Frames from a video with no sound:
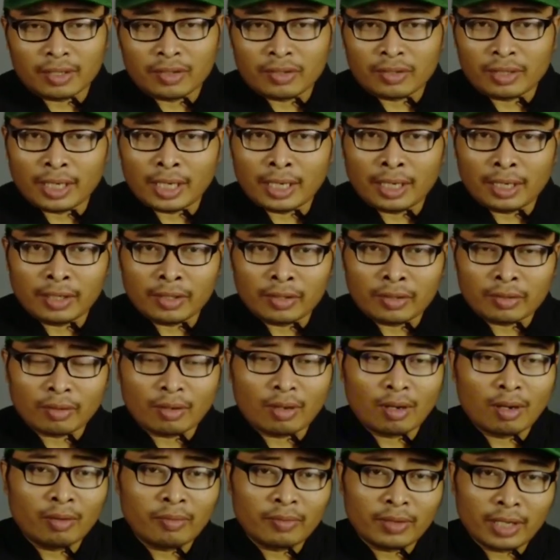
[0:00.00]
a series
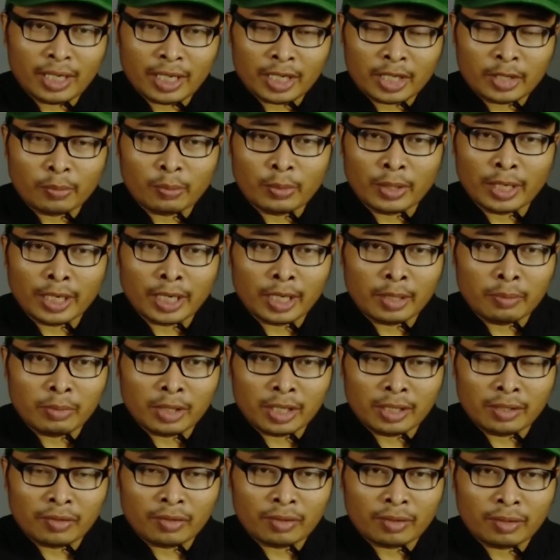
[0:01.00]
of
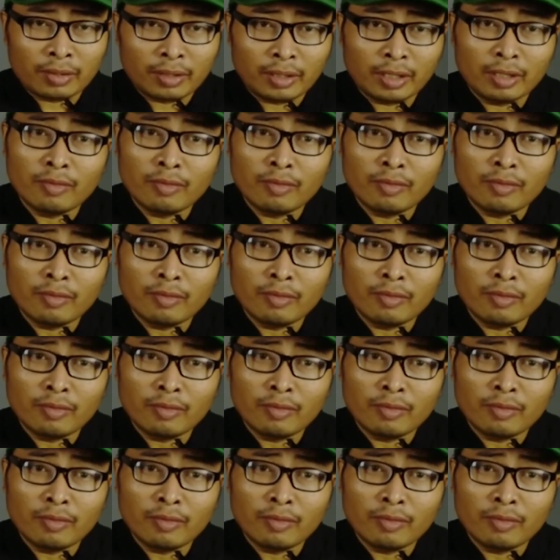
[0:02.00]
experiments